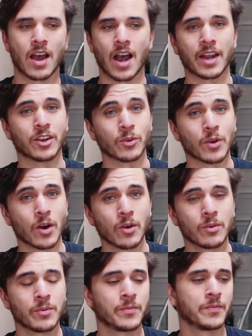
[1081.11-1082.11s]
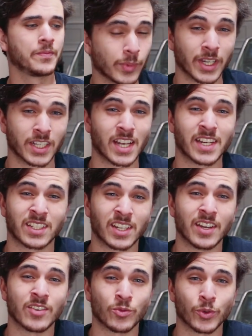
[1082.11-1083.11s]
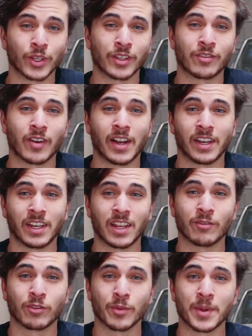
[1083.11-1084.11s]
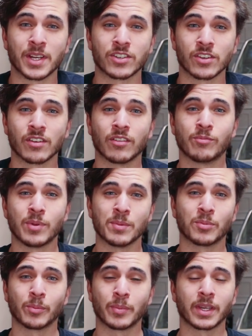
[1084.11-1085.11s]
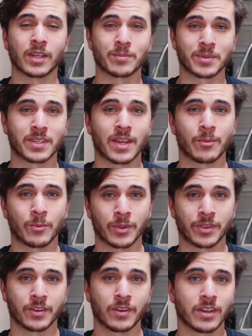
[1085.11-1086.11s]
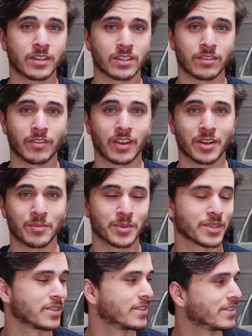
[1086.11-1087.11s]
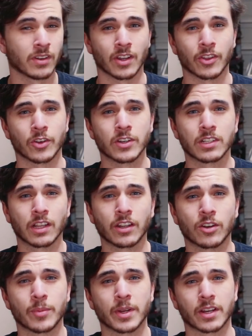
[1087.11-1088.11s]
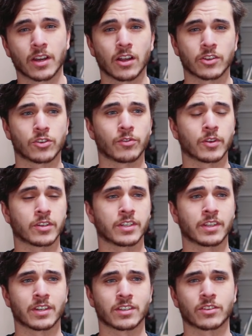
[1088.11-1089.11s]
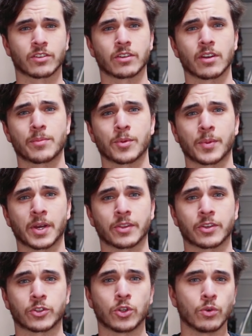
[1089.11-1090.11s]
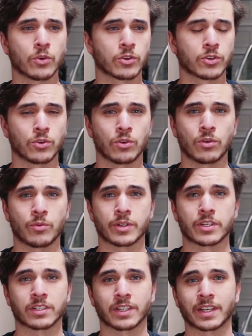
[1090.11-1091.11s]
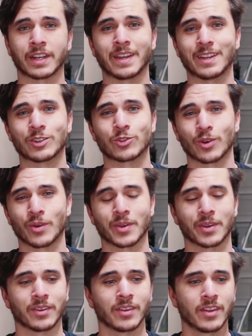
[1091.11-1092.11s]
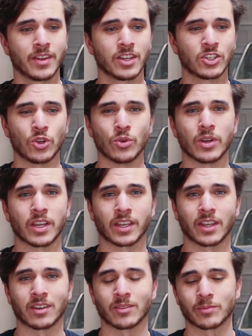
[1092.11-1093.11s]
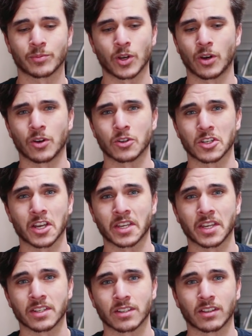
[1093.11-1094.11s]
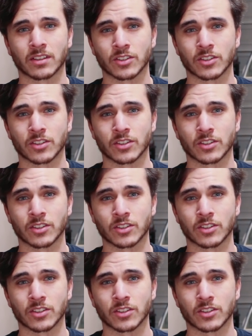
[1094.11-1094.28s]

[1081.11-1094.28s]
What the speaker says: I don't know, because I didn't really find any information of people being upset with their Hennessy Venoms. Now there is a little bit of controversy that's stirred up about their tuner school, which is like an intro to tuning in cars, I guess,